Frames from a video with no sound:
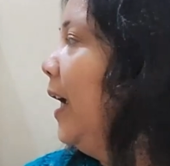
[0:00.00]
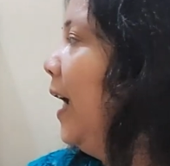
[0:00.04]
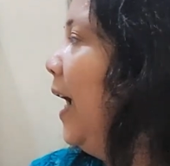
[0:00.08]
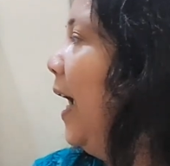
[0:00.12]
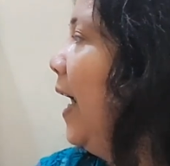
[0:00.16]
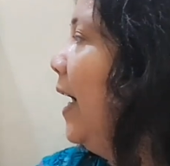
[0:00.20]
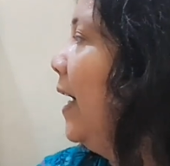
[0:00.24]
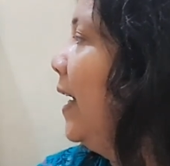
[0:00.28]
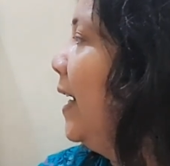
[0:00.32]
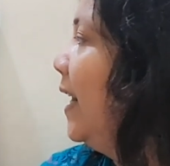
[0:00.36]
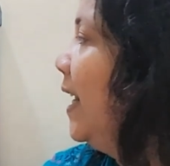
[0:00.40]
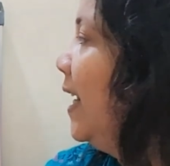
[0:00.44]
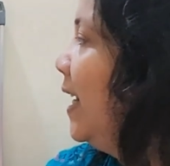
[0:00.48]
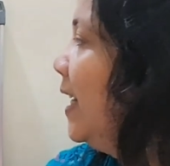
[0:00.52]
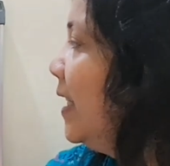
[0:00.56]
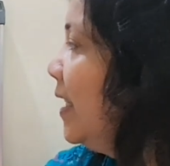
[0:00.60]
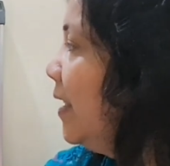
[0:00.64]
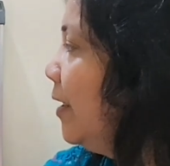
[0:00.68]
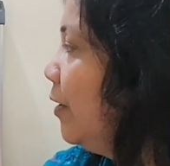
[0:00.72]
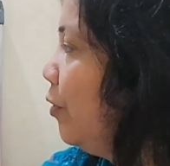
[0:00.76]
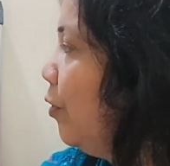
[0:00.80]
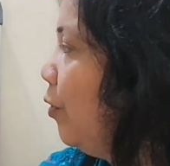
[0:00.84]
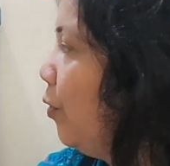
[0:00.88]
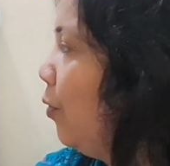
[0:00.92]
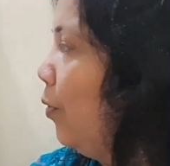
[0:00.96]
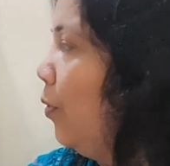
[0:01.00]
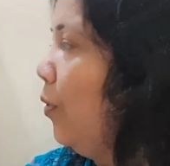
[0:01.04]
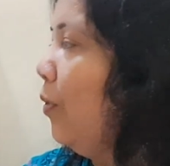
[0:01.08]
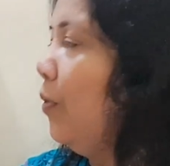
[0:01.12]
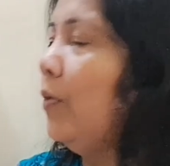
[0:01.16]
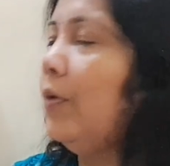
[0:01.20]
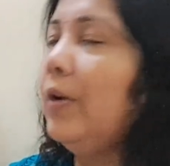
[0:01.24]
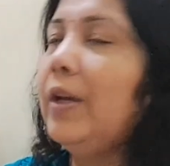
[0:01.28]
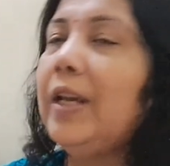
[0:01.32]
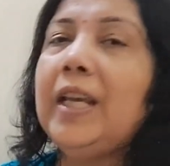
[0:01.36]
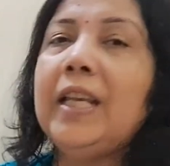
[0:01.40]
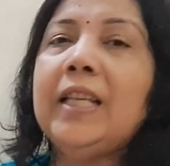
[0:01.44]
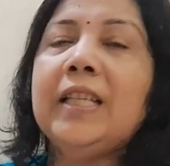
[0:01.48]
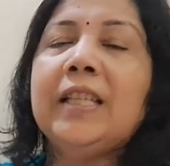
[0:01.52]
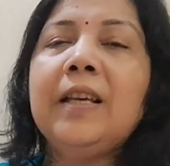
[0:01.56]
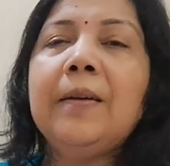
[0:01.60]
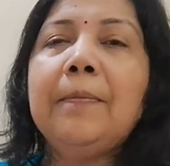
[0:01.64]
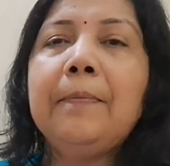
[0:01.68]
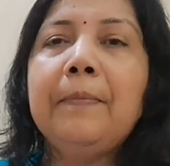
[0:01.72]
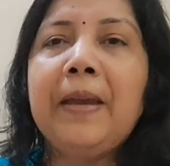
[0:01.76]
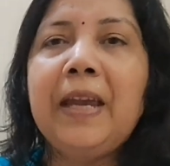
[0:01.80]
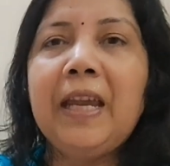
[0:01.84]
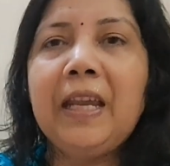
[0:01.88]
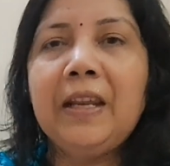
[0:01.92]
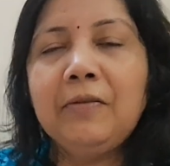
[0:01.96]
and this go is the
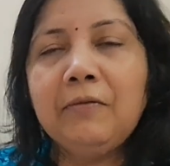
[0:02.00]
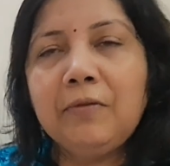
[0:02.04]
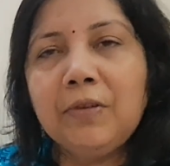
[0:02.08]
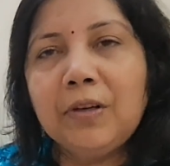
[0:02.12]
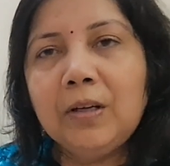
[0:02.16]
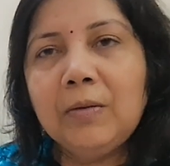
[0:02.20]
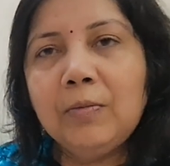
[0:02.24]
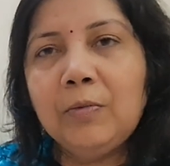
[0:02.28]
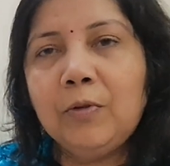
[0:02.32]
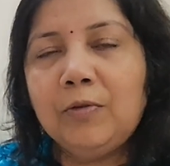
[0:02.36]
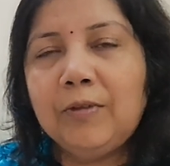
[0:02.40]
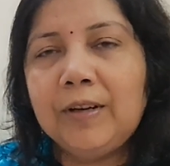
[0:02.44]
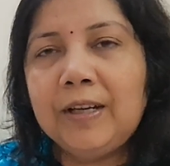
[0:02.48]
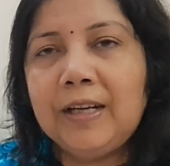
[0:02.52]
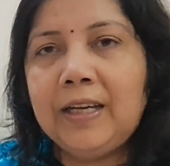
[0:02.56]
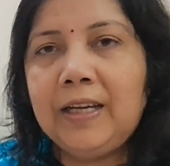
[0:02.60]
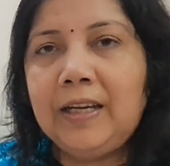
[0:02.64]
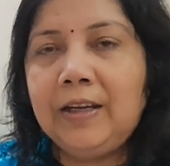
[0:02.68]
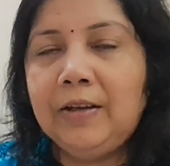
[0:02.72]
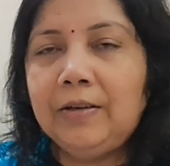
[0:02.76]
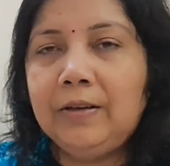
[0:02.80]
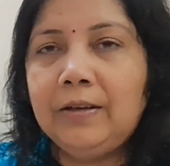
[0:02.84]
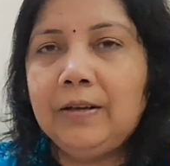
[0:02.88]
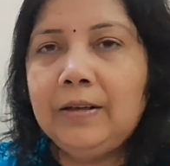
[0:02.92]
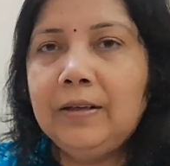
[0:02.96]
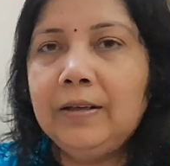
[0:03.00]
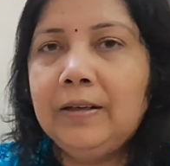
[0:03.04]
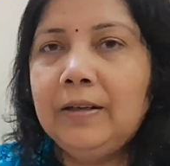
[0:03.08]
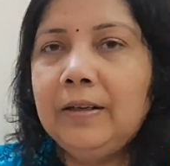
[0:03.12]
main verb over here.